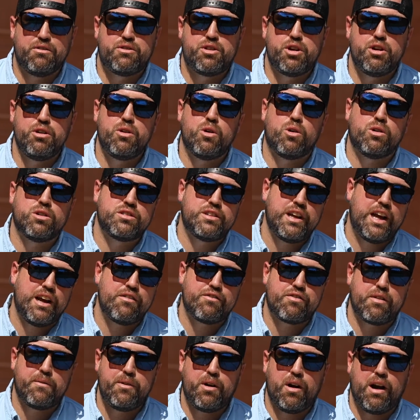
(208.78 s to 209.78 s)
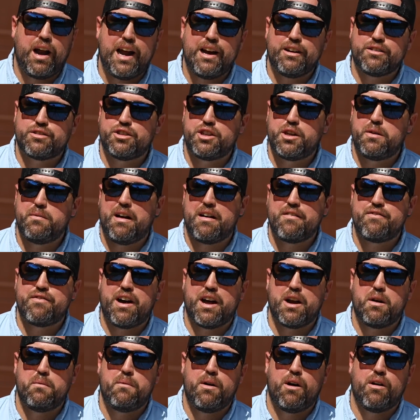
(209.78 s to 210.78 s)
2 doors down from your house, or you might
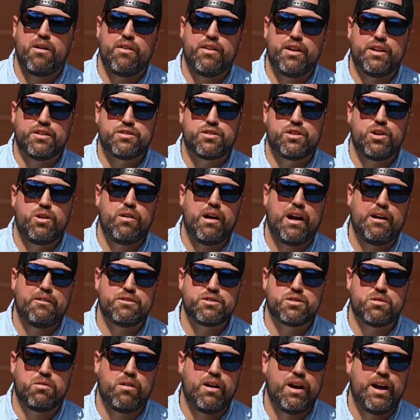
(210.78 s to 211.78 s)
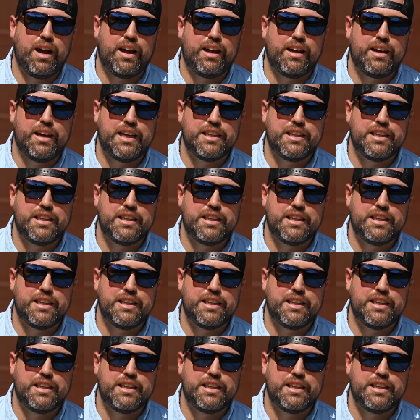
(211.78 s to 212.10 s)
find a motor that's 2 hours away.